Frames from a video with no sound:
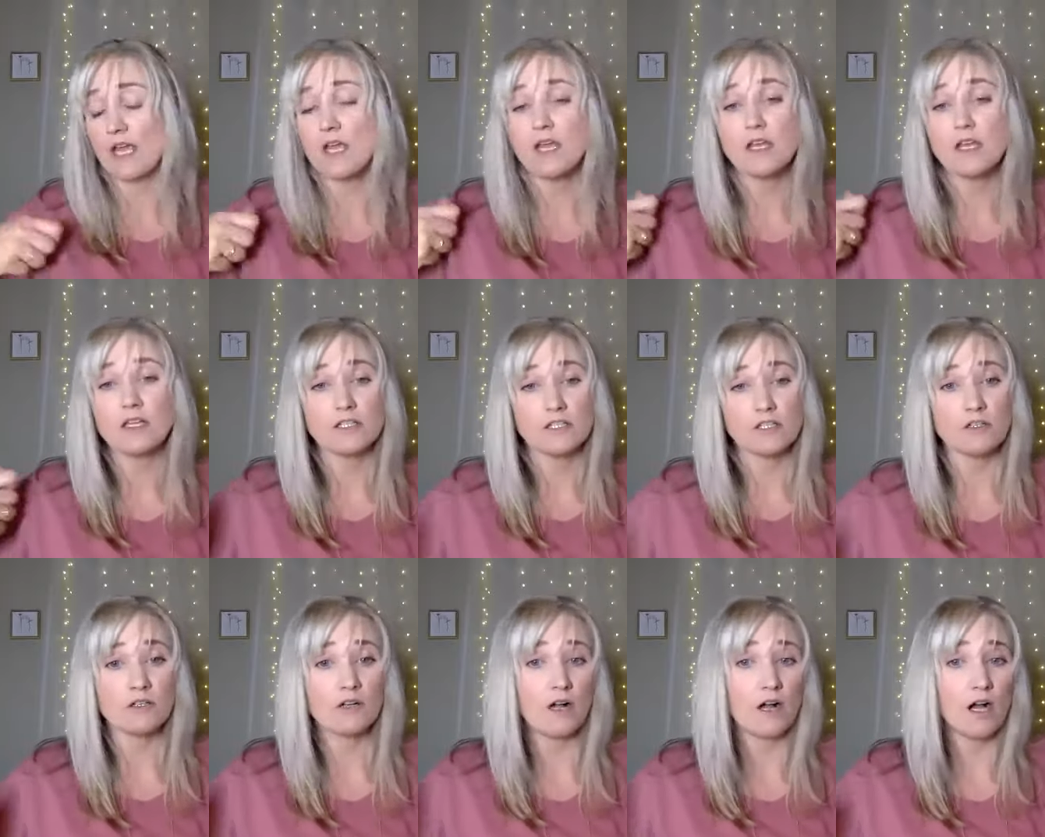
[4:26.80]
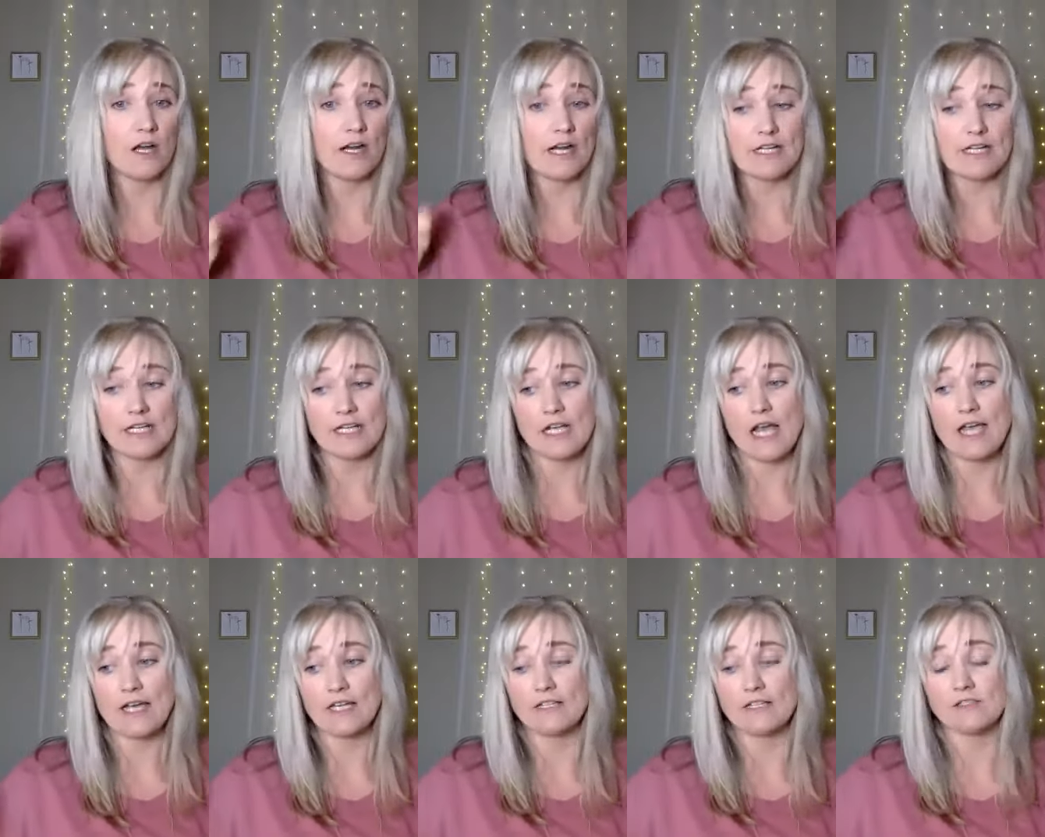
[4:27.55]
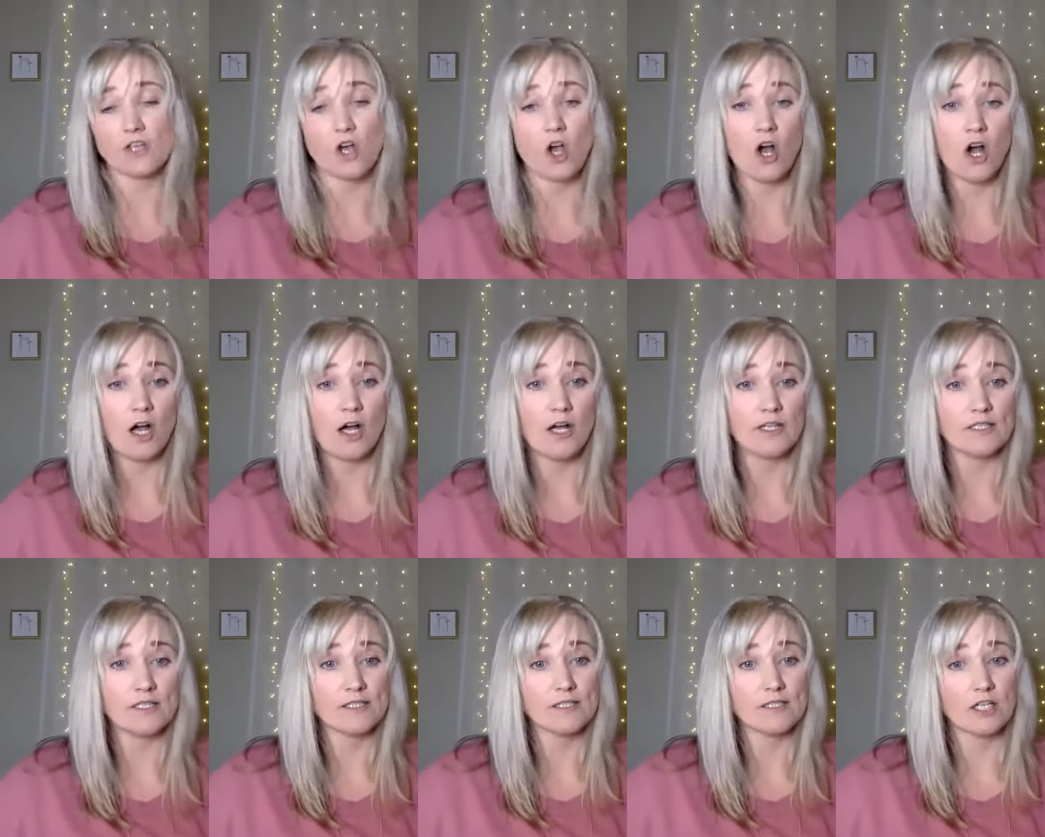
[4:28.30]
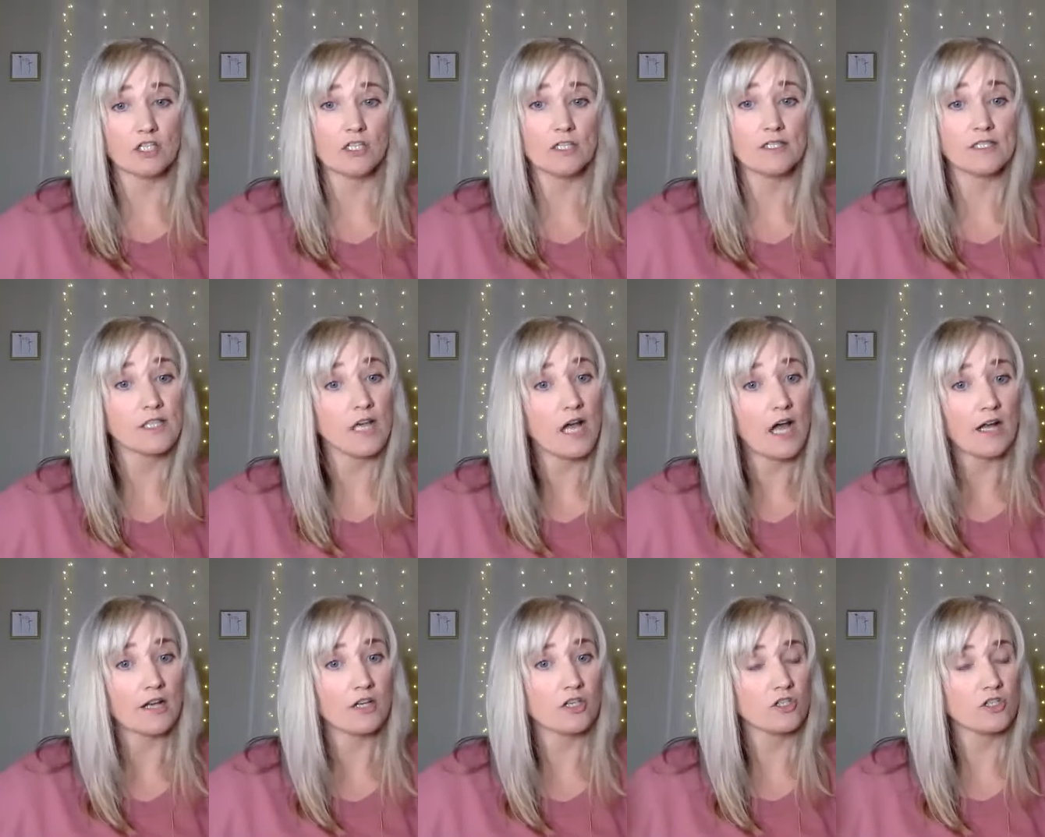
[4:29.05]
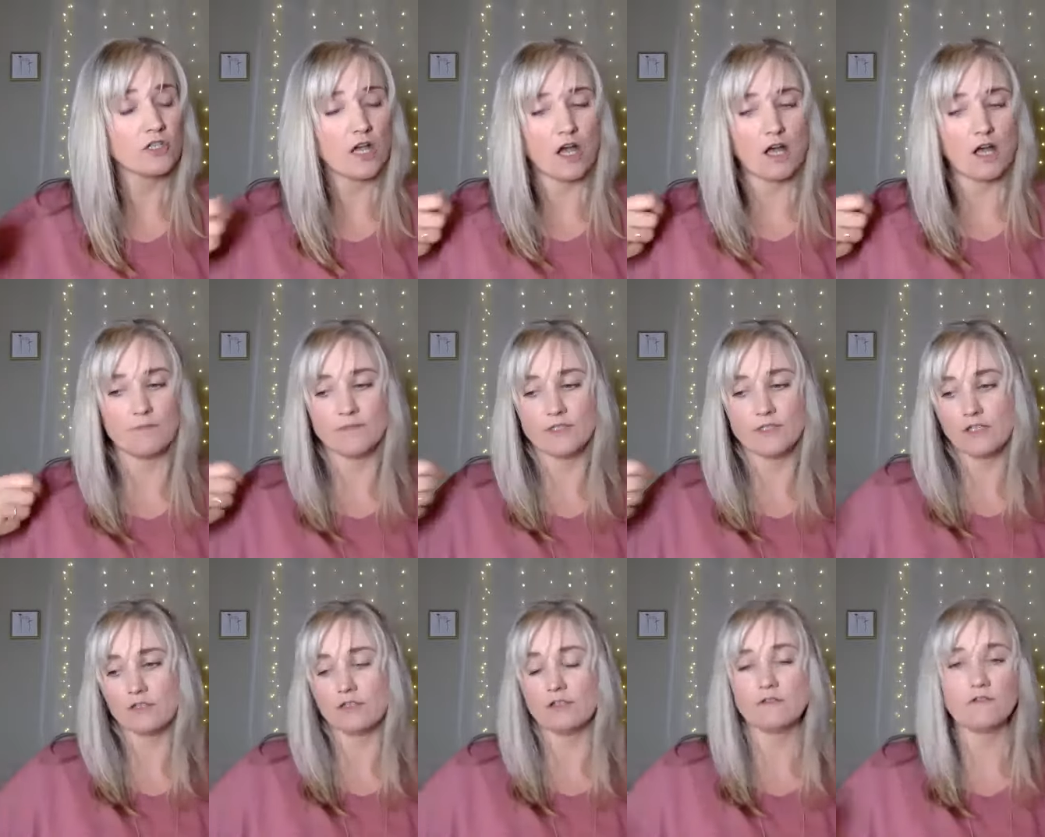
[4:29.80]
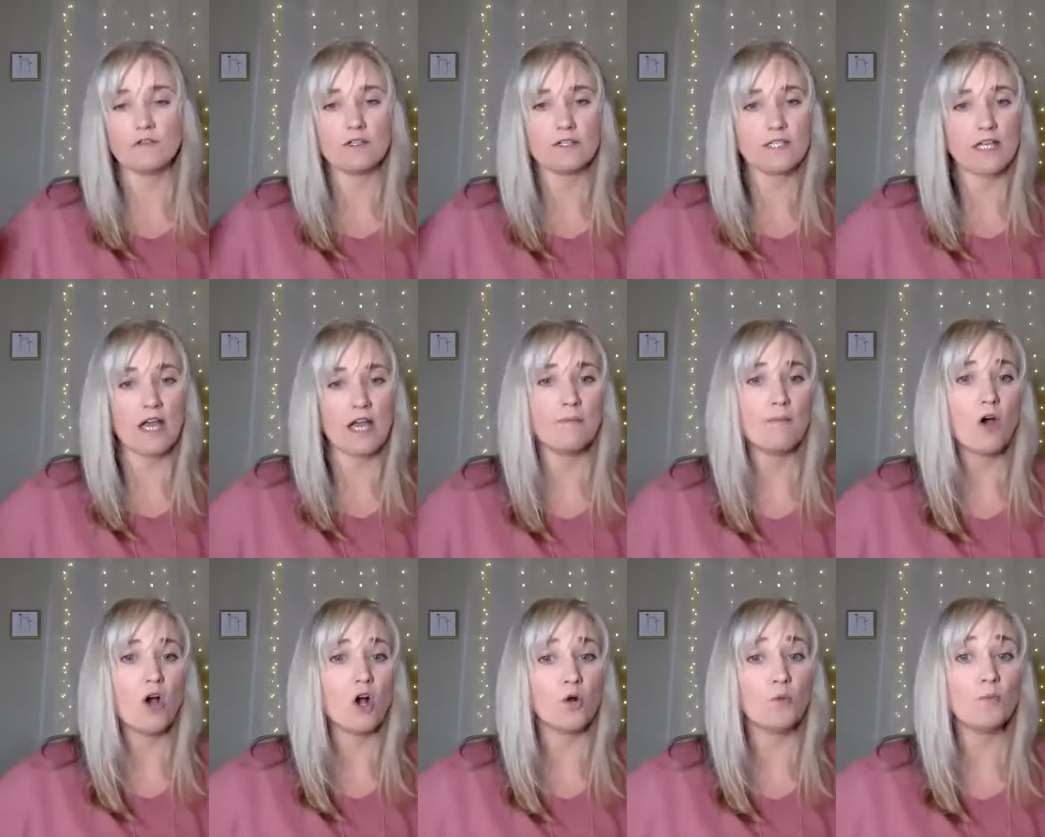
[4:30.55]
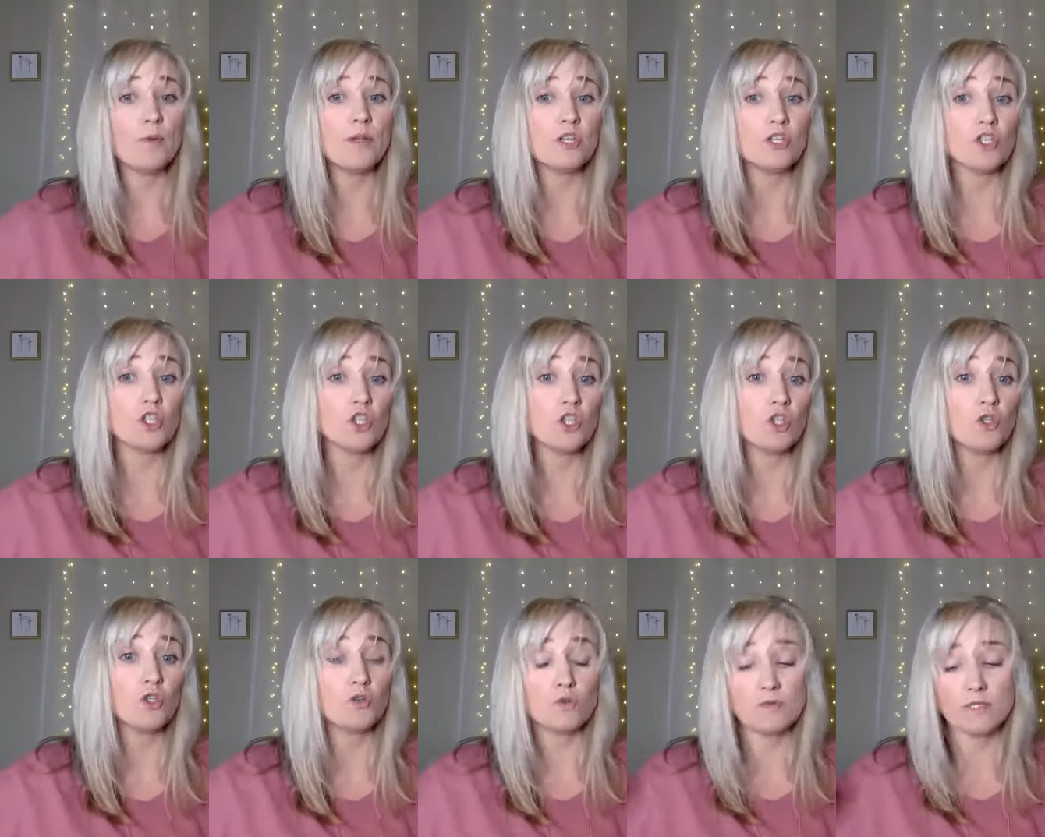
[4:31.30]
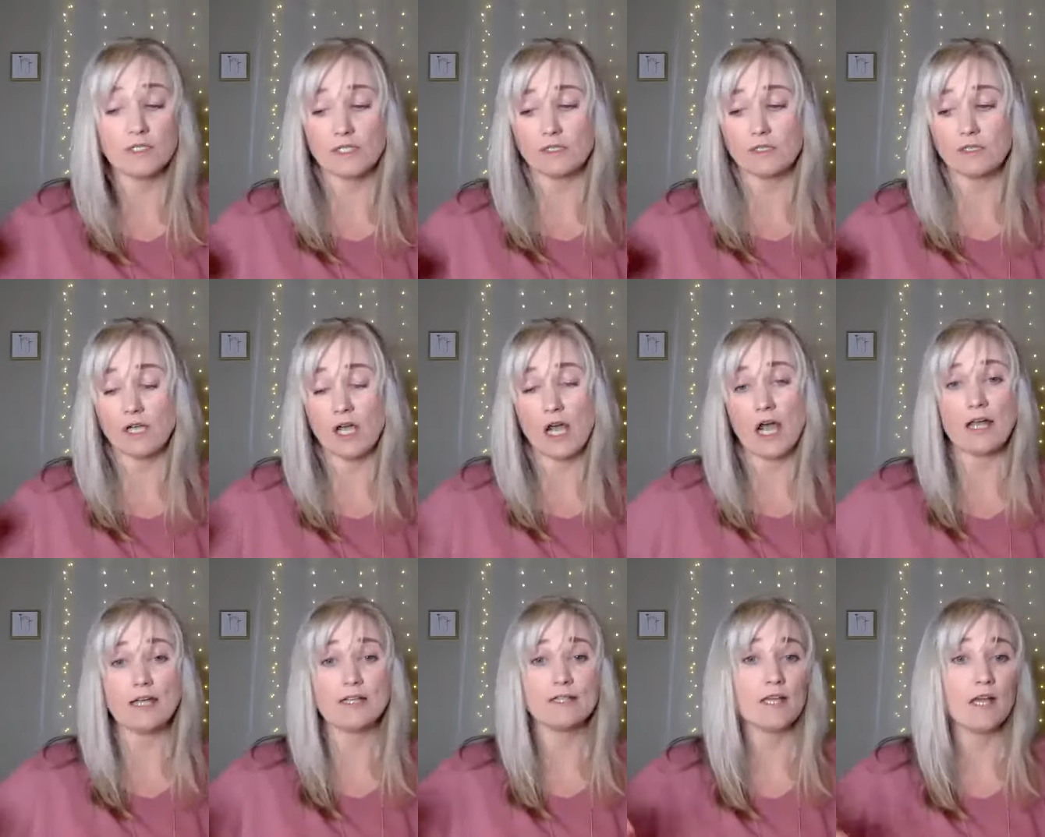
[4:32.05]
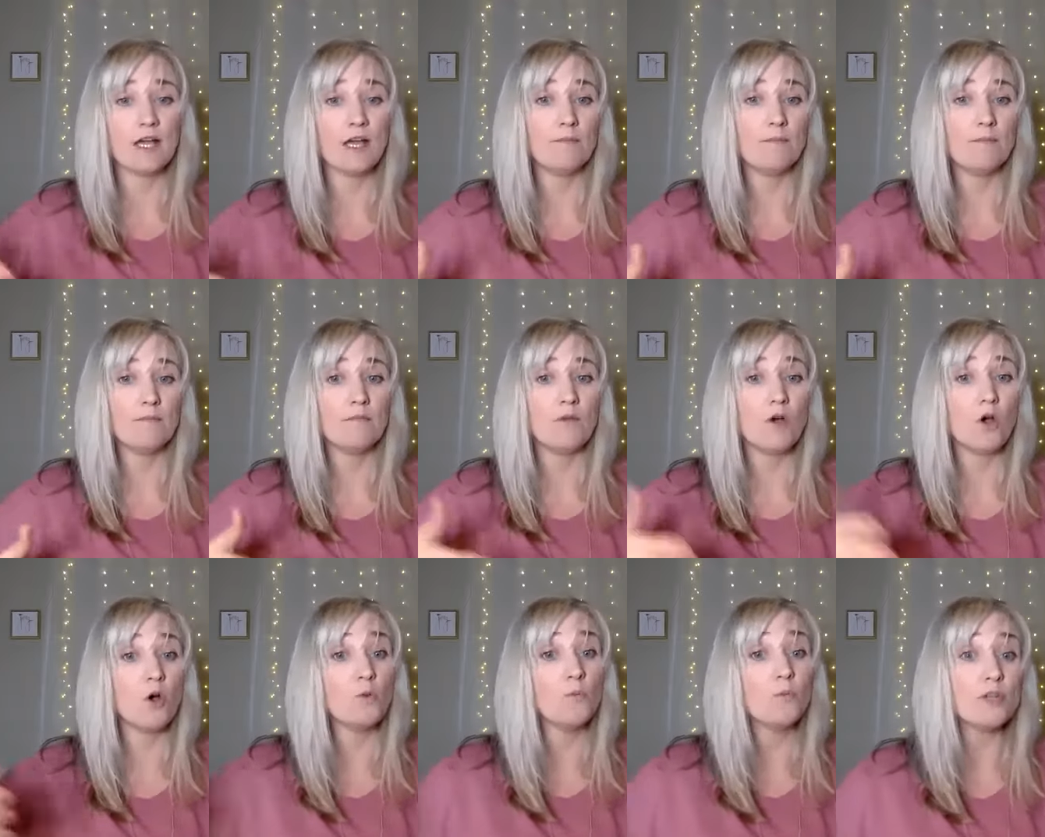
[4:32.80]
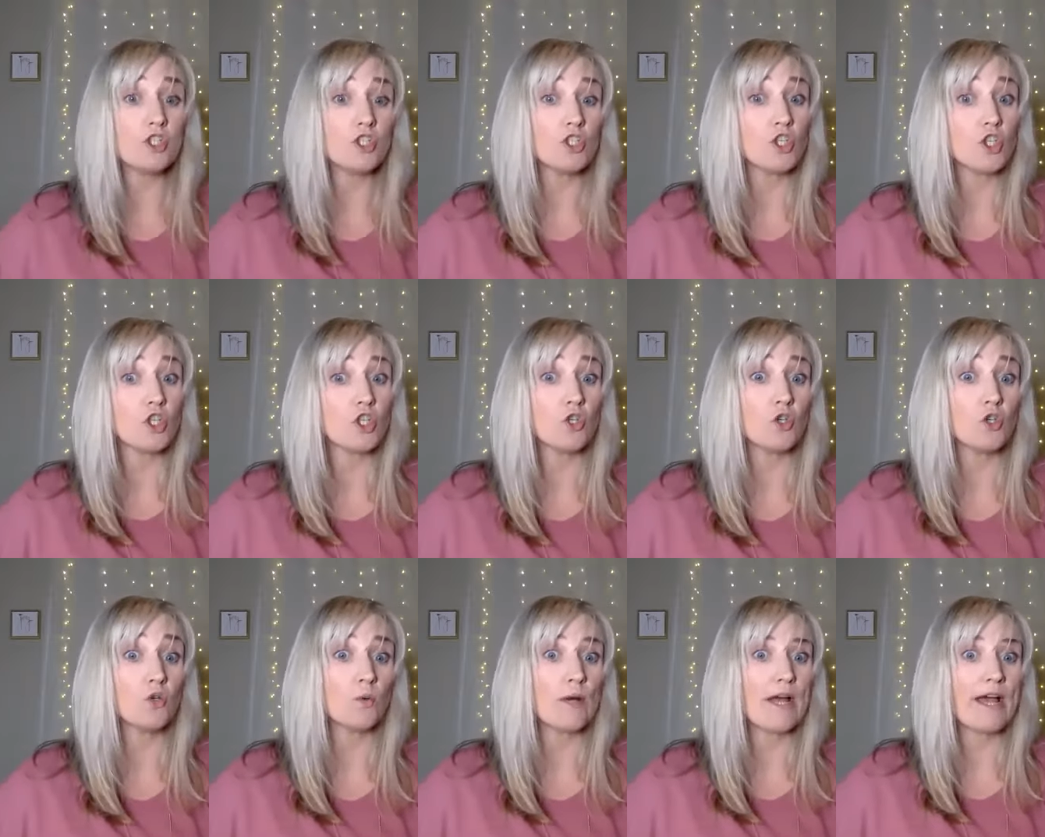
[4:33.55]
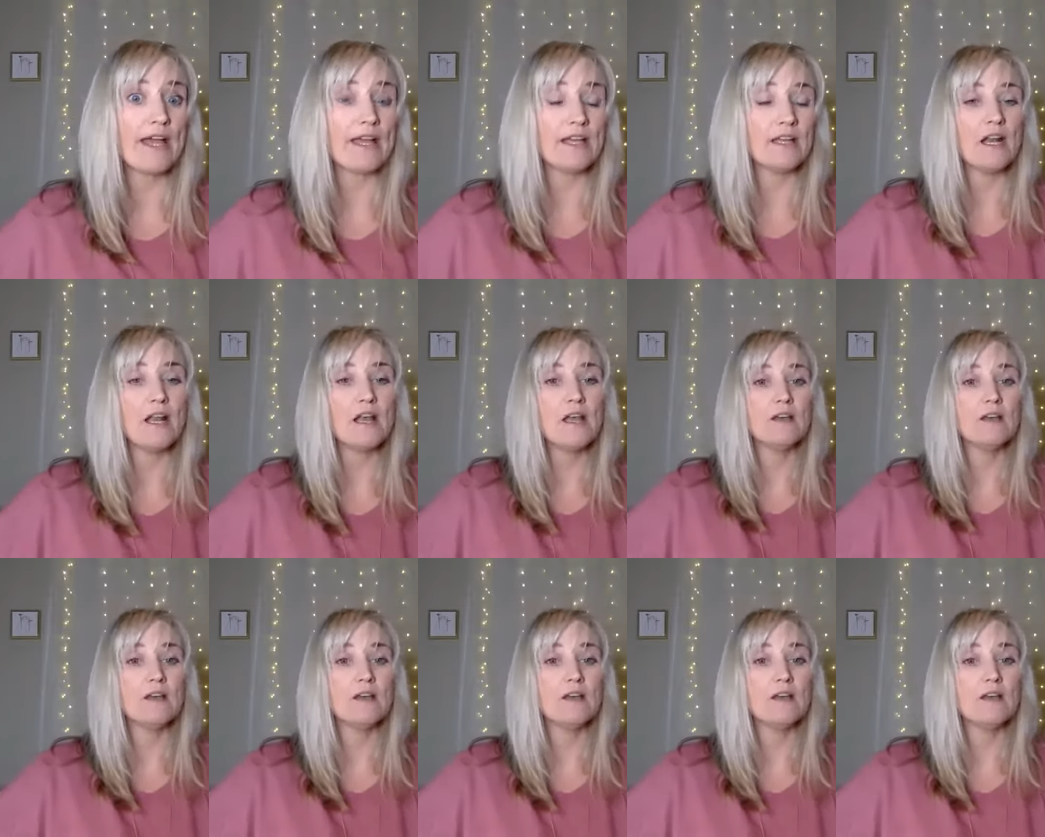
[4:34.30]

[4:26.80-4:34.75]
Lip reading: dear God, I need guidance on such and such. Dear universe, I'm open to. Dear guides, I'm open to, right?